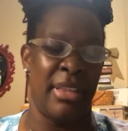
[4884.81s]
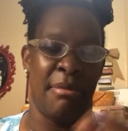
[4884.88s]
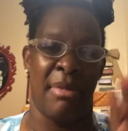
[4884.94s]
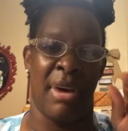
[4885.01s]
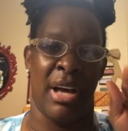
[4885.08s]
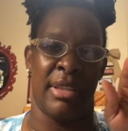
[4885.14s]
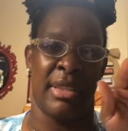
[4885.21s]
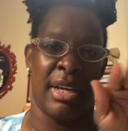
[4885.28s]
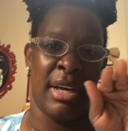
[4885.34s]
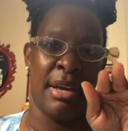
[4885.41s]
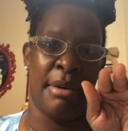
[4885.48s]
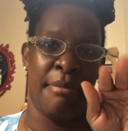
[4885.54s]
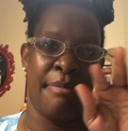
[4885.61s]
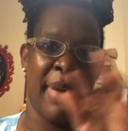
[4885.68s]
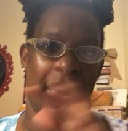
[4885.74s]
is
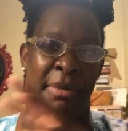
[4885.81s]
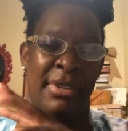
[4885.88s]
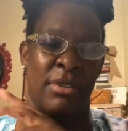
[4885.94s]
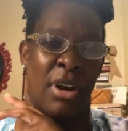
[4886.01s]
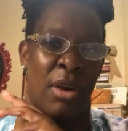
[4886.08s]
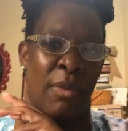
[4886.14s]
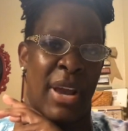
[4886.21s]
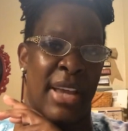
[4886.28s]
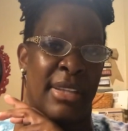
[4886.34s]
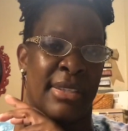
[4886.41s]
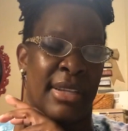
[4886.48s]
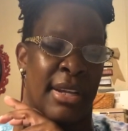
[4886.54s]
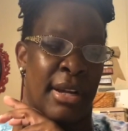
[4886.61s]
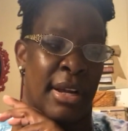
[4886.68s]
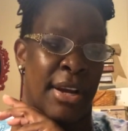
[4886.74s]
uh,
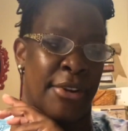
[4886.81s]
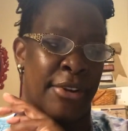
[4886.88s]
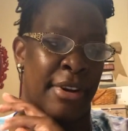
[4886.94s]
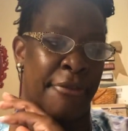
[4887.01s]
140, the,